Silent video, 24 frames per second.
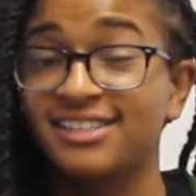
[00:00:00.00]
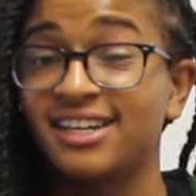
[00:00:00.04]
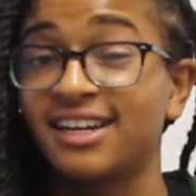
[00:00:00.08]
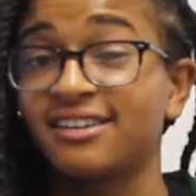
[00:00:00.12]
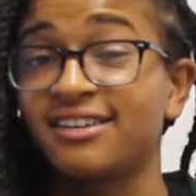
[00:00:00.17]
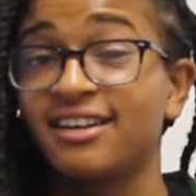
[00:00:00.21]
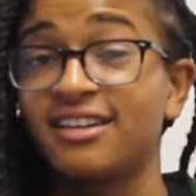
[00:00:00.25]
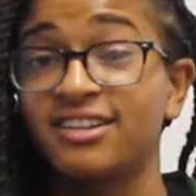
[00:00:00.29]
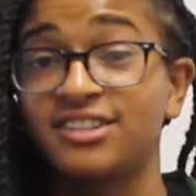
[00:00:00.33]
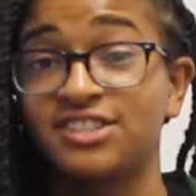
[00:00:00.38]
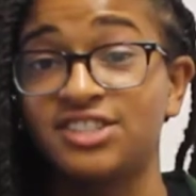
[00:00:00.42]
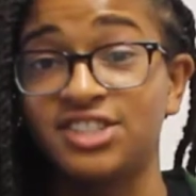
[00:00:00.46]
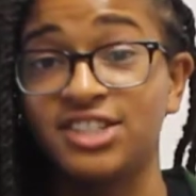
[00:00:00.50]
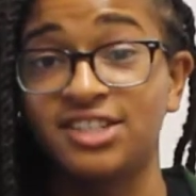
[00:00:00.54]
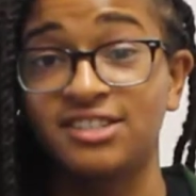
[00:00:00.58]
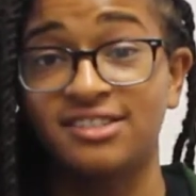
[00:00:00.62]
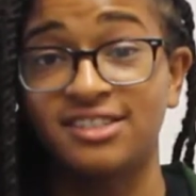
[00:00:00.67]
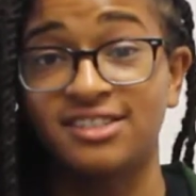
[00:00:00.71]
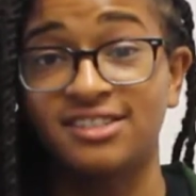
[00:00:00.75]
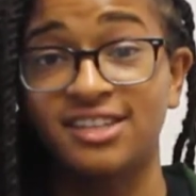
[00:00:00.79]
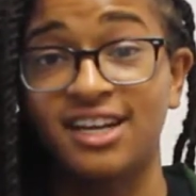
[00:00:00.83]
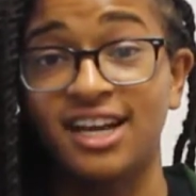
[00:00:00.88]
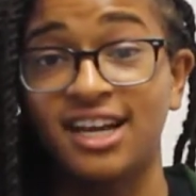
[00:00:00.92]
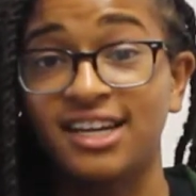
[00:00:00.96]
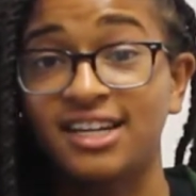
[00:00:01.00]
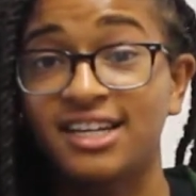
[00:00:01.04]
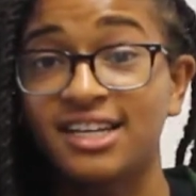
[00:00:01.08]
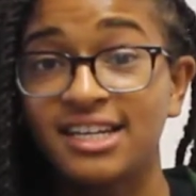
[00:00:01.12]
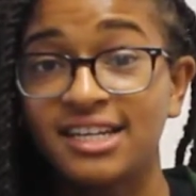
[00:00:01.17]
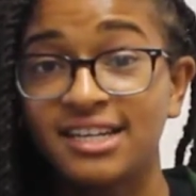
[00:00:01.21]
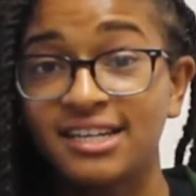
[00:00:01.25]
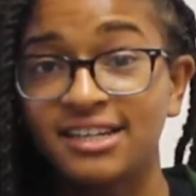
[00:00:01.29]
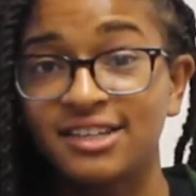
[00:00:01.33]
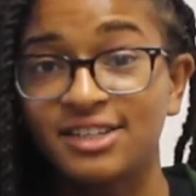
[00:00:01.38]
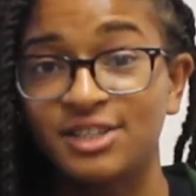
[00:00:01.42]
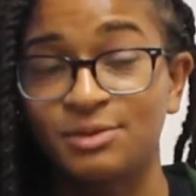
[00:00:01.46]
technology, and
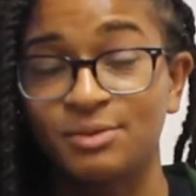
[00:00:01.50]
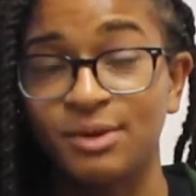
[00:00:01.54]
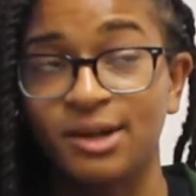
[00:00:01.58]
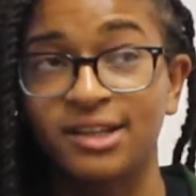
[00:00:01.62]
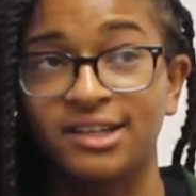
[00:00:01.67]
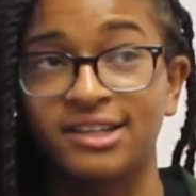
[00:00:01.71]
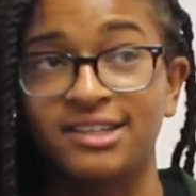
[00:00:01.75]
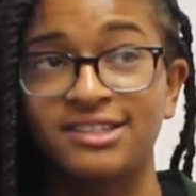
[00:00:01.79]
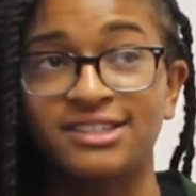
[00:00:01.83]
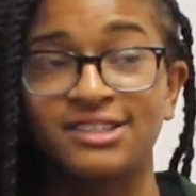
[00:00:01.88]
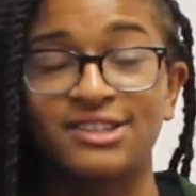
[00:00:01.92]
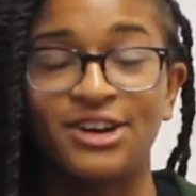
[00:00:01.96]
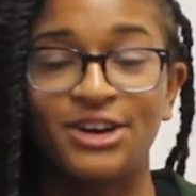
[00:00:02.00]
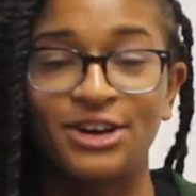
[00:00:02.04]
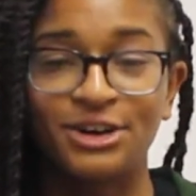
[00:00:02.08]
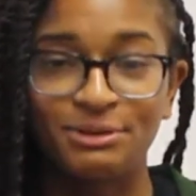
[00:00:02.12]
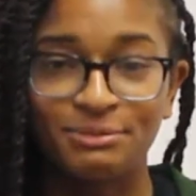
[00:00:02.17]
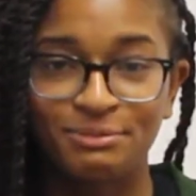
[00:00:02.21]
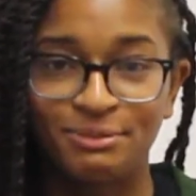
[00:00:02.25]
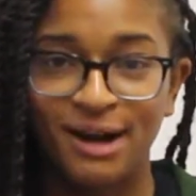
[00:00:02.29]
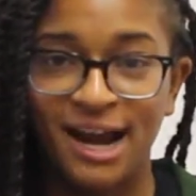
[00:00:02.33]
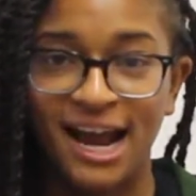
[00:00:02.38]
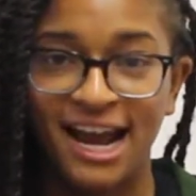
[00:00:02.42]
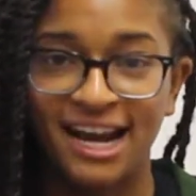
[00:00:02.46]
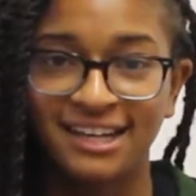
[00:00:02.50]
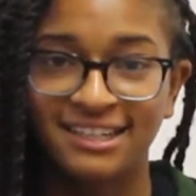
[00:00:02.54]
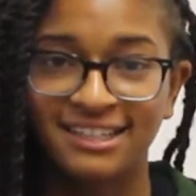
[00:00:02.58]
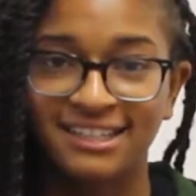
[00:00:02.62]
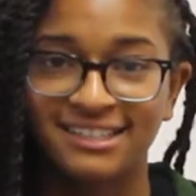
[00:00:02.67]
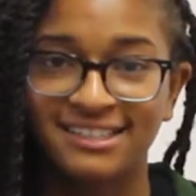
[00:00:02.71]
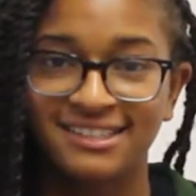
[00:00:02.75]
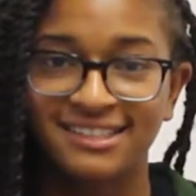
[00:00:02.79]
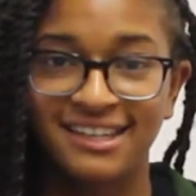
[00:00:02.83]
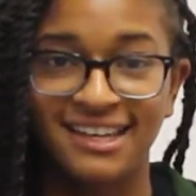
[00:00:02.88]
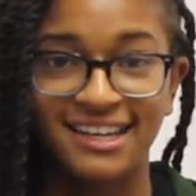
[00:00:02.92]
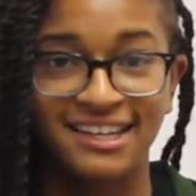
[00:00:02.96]
society, as well as art
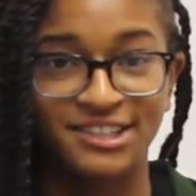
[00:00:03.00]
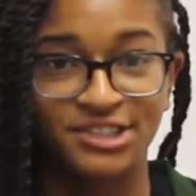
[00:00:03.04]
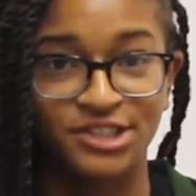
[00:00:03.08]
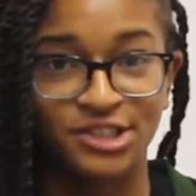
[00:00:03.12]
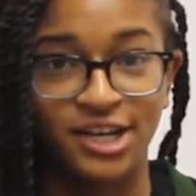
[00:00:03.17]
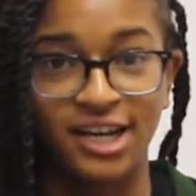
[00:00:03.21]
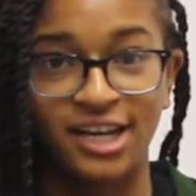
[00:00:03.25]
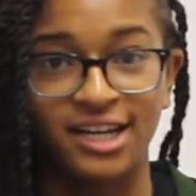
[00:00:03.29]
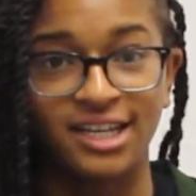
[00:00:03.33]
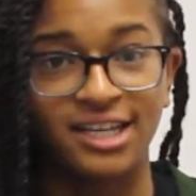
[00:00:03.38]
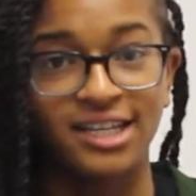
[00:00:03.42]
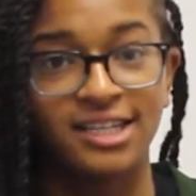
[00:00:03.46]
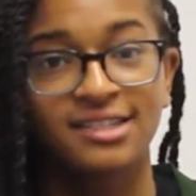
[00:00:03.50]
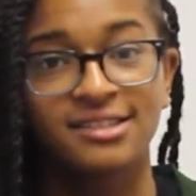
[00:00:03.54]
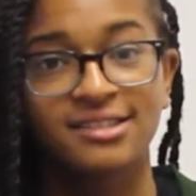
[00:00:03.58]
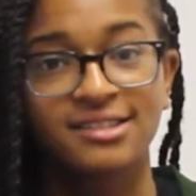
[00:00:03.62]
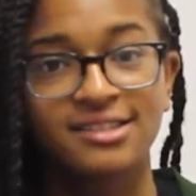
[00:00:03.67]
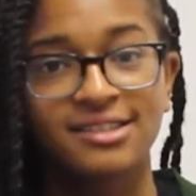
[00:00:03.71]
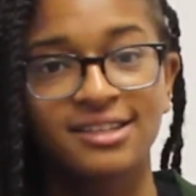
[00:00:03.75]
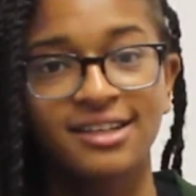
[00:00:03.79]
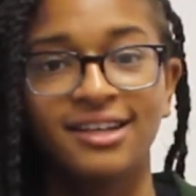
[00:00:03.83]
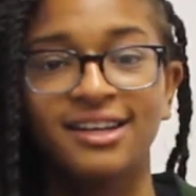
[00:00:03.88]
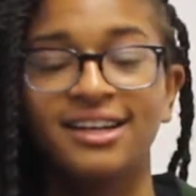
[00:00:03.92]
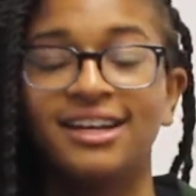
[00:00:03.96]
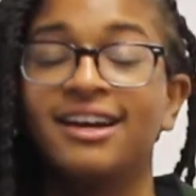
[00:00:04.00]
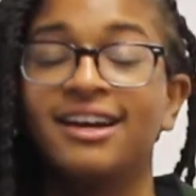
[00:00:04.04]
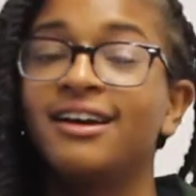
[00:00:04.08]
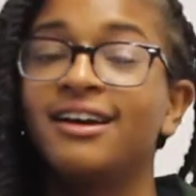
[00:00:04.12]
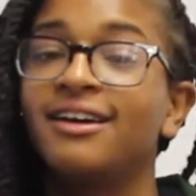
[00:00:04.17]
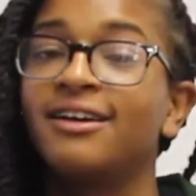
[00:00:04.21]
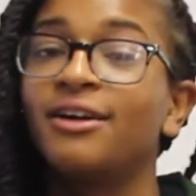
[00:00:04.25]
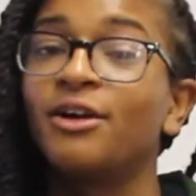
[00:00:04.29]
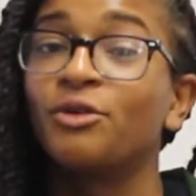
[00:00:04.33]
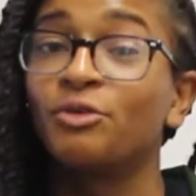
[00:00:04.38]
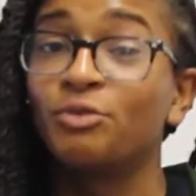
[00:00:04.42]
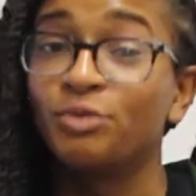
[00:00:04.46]
practice and Chinese.
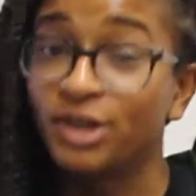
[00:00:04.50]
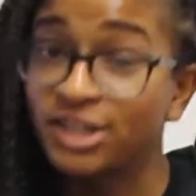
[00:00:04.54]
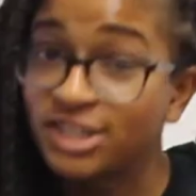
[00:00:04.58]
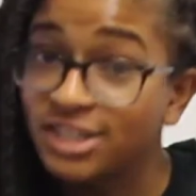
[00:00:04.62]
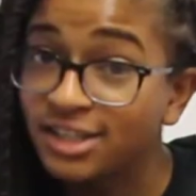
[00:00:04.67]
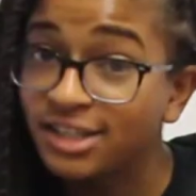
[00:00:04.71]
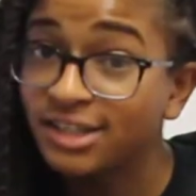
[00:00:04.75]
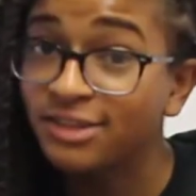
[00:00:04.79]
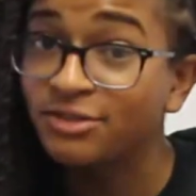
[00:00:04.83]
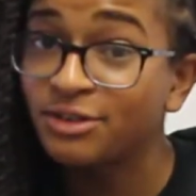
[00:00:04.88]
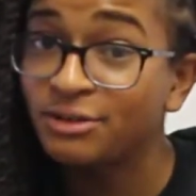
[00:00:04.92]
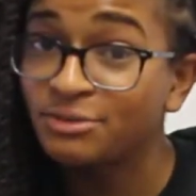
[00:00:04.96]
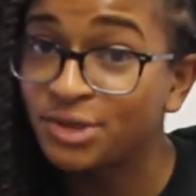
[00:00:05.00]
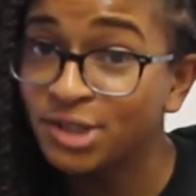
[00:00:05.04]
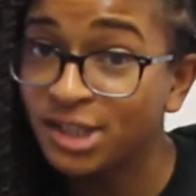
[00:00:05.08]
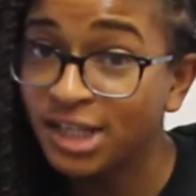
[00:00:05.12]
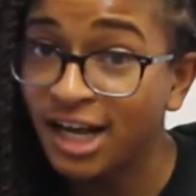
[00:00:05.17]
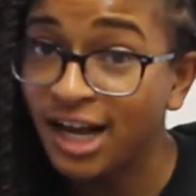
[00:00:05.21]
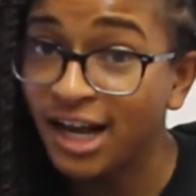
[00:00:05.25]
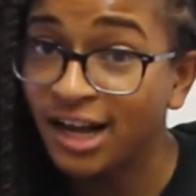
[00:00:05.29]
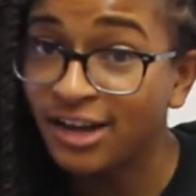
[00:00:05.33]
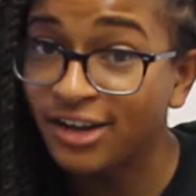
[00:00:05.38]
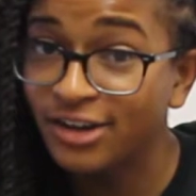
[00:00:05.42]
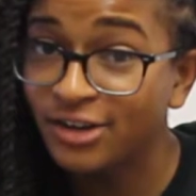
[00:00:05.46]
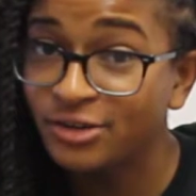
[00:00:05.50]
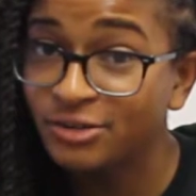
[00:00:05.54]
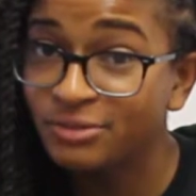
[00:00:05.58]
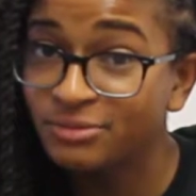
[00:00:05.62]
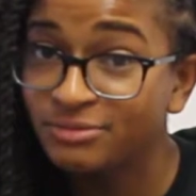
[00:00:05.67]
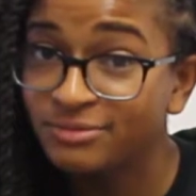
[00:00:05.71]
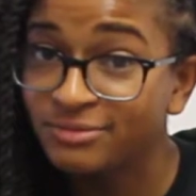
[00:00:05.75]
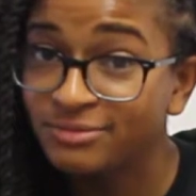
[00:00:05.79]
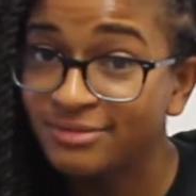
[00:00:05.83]
Originally from Chicago,